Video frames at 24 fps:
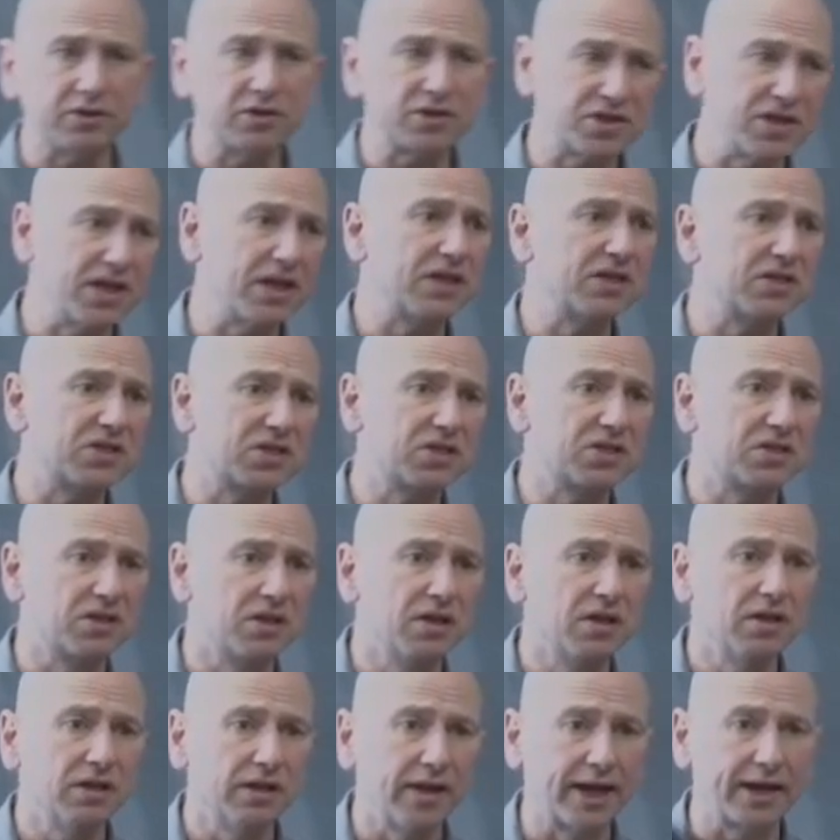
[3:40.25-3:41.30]
there's things
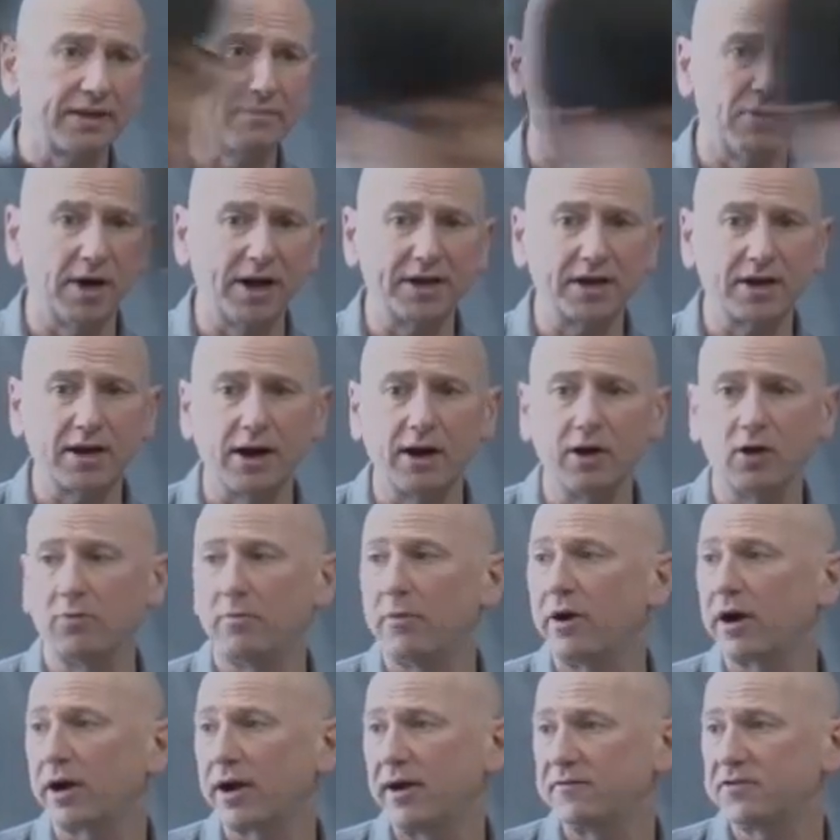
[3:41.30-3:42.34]
like Monte Carlo
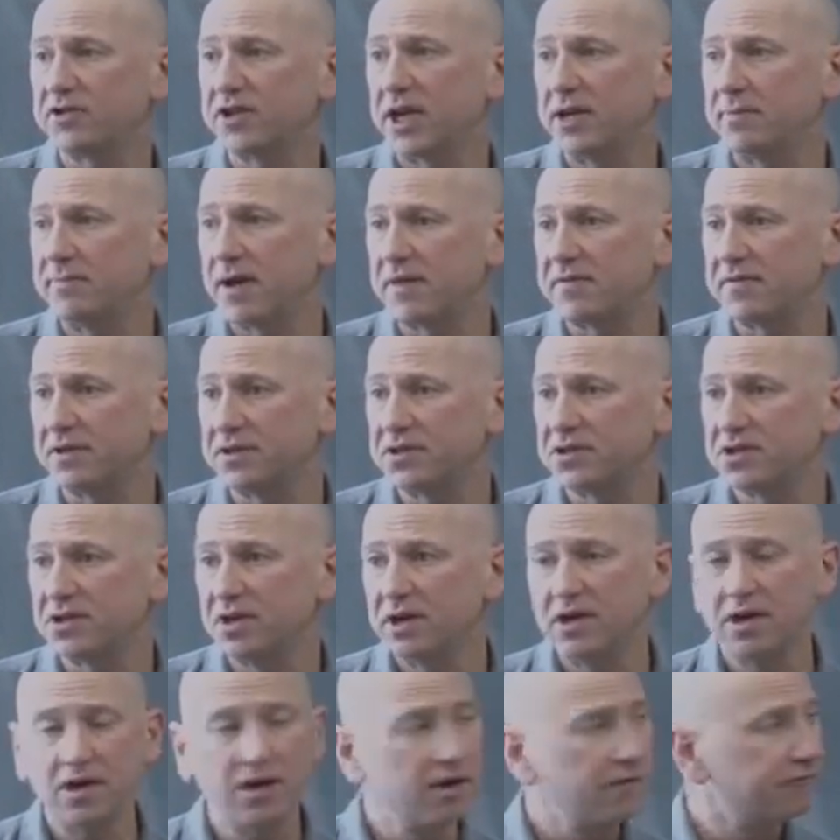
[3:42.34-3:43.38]
Markov chain methods
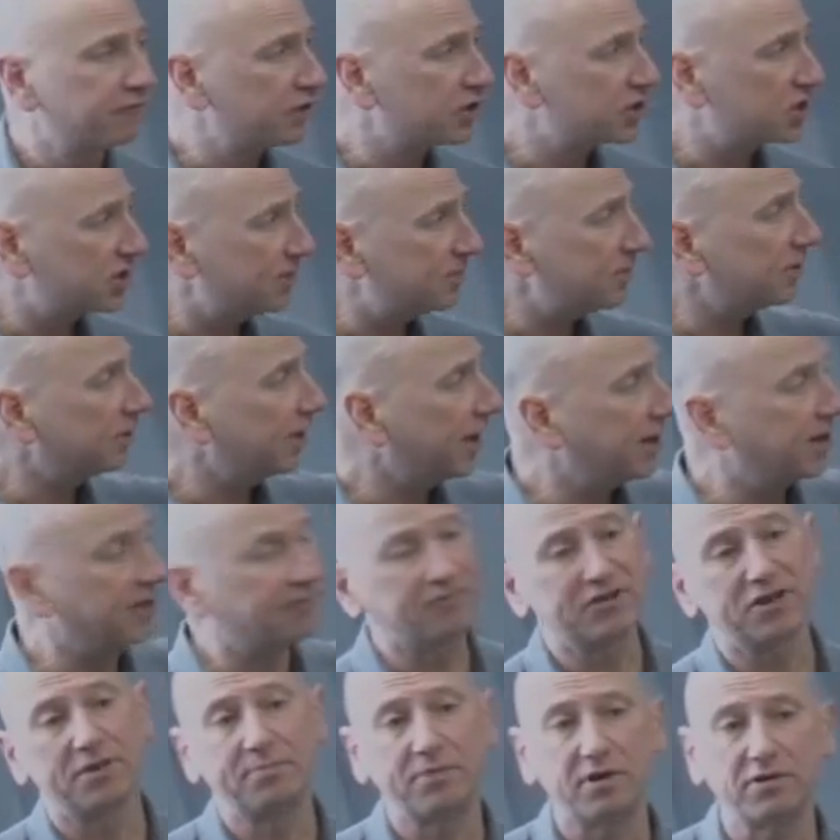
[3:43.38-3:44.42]
for simulating
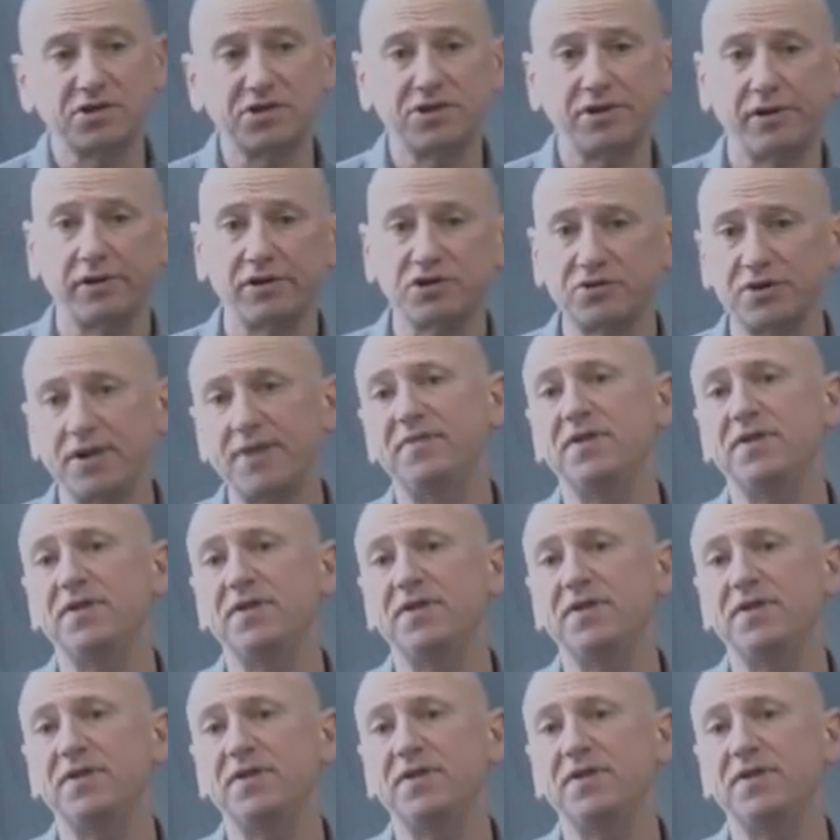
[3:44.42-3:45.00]
from the posterior. So